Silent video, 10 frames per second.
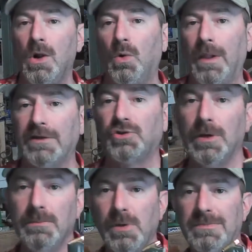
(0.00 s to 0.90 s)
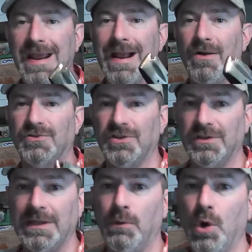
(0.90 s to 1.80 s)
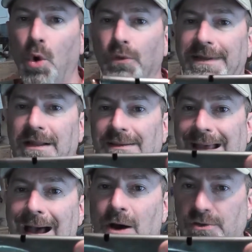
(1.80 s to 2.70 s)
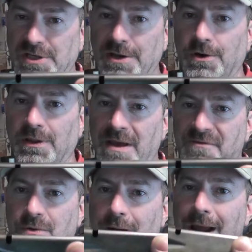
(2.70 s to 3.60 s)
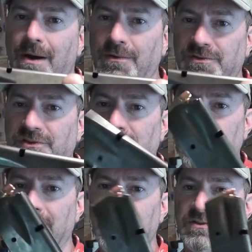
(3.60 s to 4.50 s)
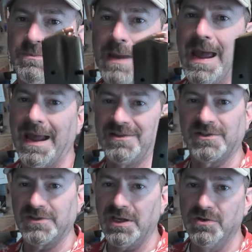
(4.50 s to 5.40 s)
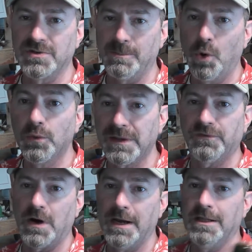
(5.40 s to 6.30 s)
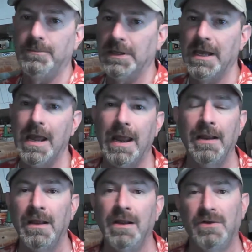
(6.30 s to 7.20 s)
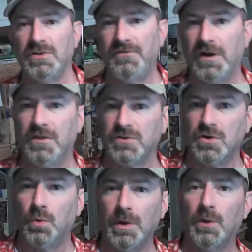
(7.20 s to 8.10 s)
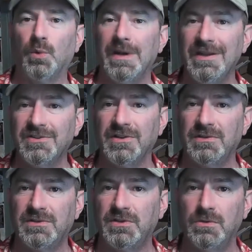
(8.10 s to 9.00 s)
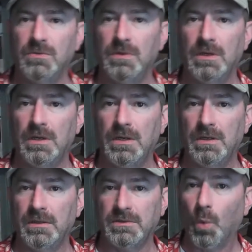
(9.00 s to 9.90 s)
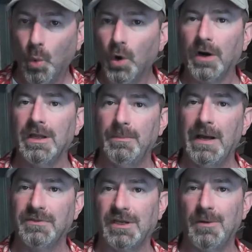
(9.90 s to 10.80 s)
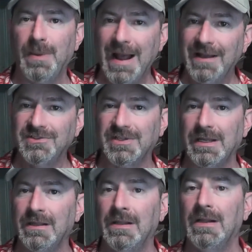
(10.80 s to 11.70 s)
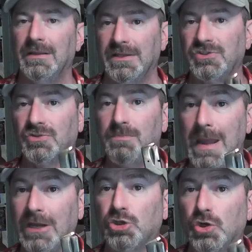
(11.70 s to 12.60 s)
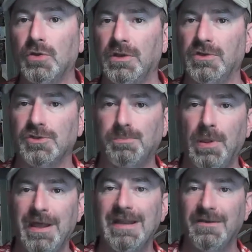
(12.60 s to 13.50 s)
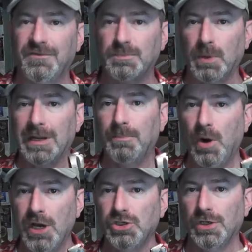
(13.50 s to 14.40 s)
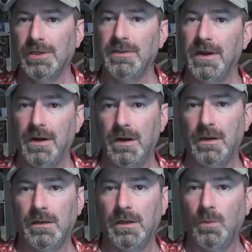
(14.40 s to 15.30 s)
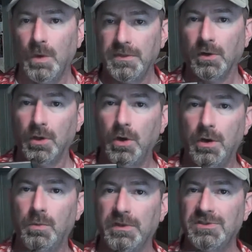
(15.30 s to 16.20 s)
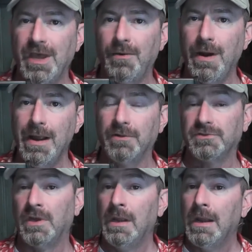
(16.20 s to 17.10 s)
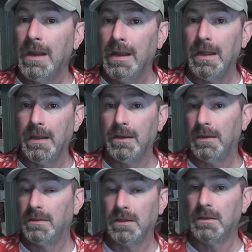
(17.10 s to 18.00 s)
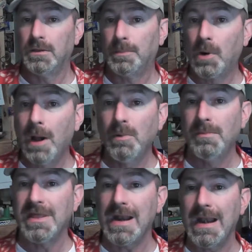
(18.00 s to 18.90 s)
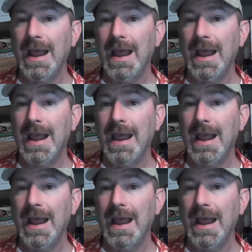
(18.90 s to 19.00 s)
Well, I trimmed them down so that they would only allow ten or eleven rounds in these mags, because I use them only for I D P A. So I figured there's no real reason to uh, to worry about the capacity. Let's just make sure that there's plenty of spring pressure in there uh, when they're loaded with ten rounds. And the, the problem that I'd